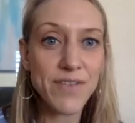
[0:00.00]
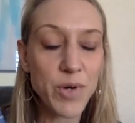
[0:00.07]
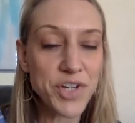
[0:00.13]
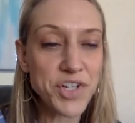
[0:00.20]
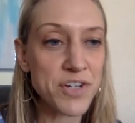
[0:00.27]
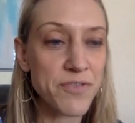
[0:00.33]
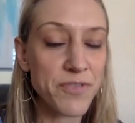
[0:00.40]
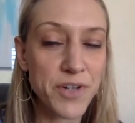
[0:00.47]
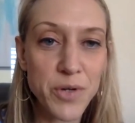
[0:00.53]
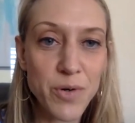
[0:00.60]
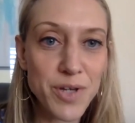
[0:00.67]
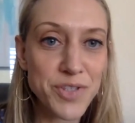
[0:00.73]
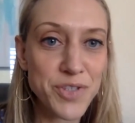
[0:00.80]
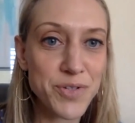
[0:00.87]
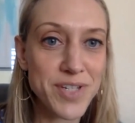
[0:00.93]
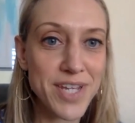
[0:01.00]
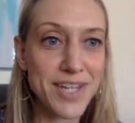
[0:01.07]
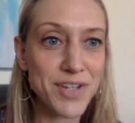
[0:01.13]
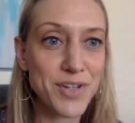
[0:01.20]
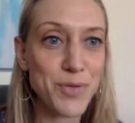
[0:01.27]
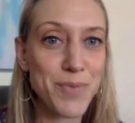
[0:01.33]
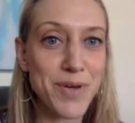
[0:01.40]
question for you also
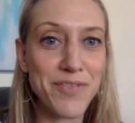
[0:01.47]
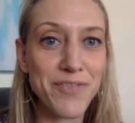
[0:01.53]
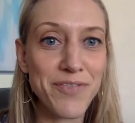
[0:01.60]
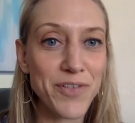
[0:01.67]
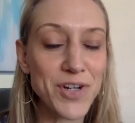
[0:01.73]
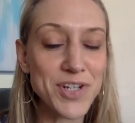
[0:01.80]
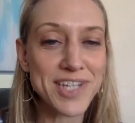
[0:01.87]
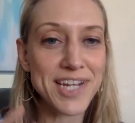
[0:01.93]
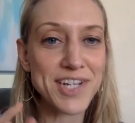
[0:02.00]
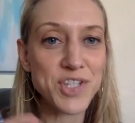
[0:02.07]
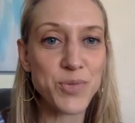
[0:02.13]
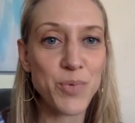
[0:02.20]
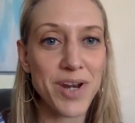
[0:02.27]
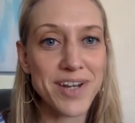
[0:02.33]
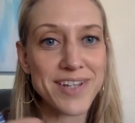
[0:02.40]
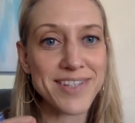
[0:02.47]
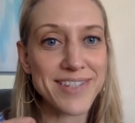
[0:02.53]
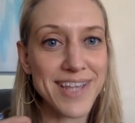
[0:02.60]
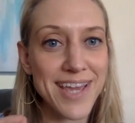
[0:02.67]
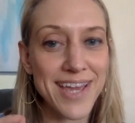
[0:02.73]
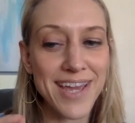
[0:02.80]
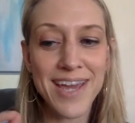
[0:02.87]
daniel but first i just wanted to
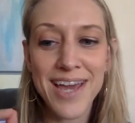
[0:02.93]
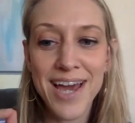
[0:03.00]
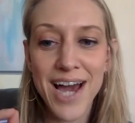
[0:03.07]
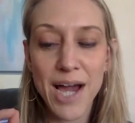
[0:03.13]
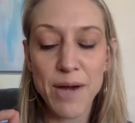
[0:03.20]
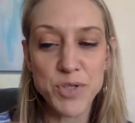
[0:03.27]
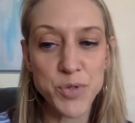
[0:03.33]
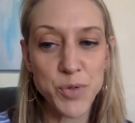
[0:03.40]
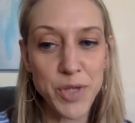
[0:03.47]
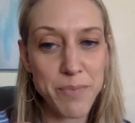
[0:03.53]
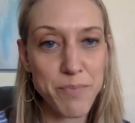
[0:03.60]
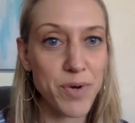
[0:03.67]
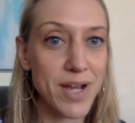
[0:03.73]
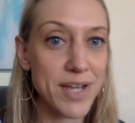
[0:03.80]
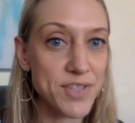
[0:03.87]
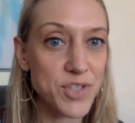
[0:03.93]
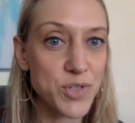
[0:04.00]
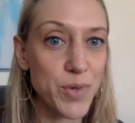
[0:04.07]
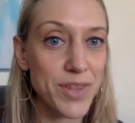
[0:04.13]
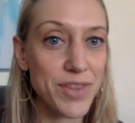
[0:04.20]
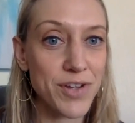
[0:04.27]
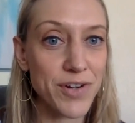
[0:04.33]
say i was really impressed
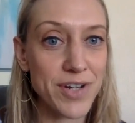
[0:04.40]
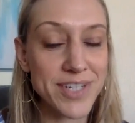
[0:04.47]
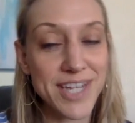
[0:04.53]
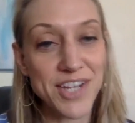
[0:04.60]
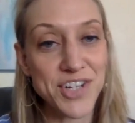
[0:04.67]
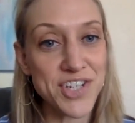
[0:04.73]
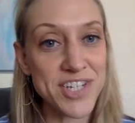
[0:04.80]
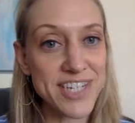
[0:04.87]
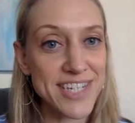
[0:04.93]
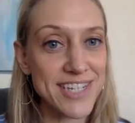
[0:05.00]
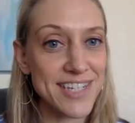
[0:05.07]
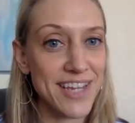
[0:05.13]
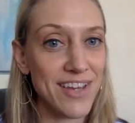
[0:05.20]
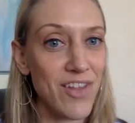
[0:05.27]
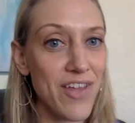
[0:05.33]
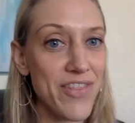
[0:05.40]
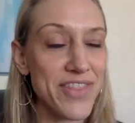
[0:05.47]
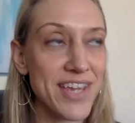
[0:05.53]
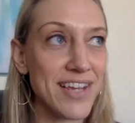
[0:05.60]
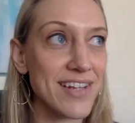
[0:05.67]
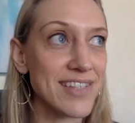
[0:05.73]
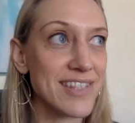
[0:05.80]
with your attention to detail on
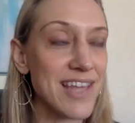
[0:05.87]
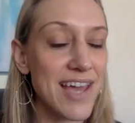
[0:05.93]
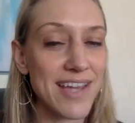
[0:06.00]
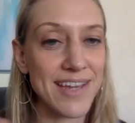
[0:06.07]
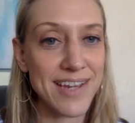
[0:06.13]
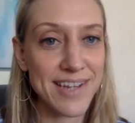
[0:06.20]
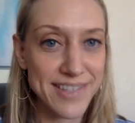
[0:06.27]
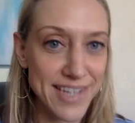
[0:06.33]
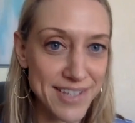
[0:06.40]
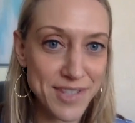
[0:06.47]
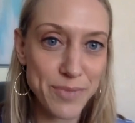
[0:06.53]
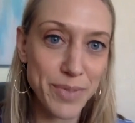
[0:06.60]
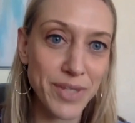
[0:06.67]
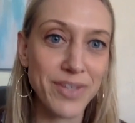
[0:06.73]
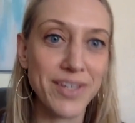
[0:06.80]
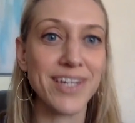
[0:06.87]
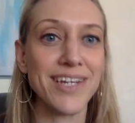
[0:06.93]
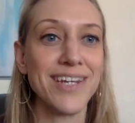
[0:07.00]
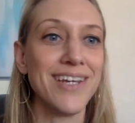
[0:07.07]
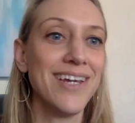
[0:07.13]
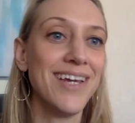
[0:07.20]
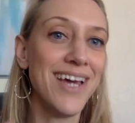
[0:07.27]
things like
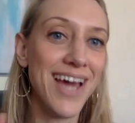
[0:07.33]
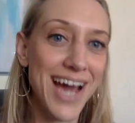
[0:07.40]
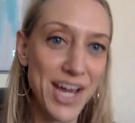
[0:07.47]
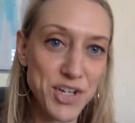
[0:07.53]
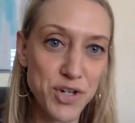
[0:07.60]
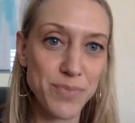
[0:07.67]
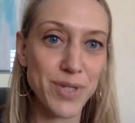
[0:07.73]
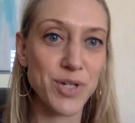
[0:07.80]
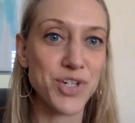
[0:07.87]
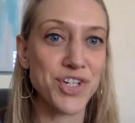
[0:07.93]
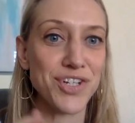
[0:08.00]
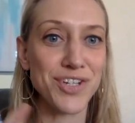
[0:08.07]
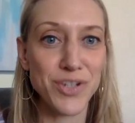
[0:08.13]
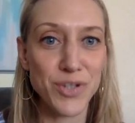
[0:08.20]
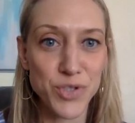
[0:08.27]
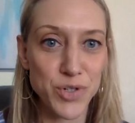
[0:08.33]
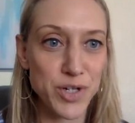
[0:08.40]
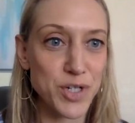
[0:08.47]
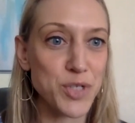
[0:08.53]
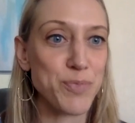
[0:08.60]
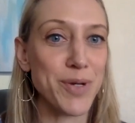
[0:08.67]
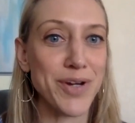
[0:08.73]
accessibility attribution, user
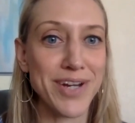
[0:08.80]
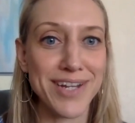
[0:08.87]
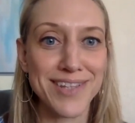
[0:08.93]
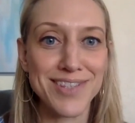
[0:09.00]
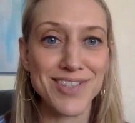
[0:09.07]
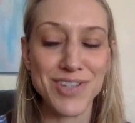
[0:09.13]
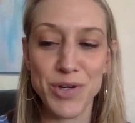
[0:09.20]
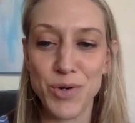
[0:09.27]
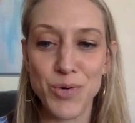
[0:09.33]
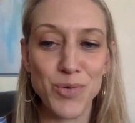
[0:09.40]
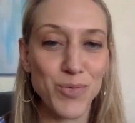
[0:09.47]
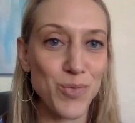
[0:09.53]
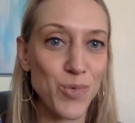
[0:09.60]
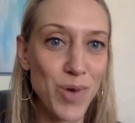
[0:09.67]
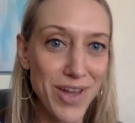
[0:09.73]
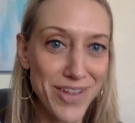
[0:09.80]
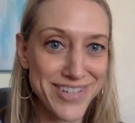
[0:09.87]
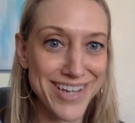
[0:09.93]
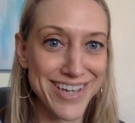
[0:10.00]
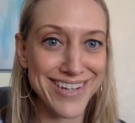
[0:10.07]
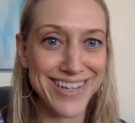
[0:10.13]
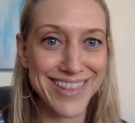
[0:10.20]
experience. So well
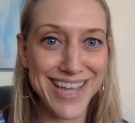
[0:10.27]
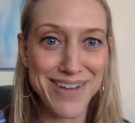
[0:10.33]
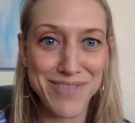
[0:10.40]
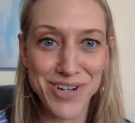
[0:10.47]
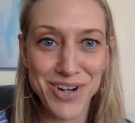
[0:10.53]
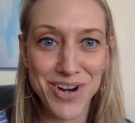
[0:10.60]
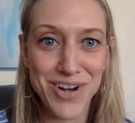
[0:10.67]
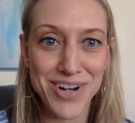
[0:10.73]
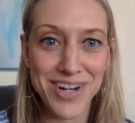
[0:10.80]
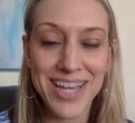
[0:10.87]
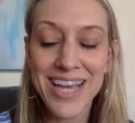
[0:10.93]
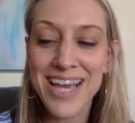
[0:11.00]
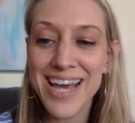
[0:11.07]
done in that regard.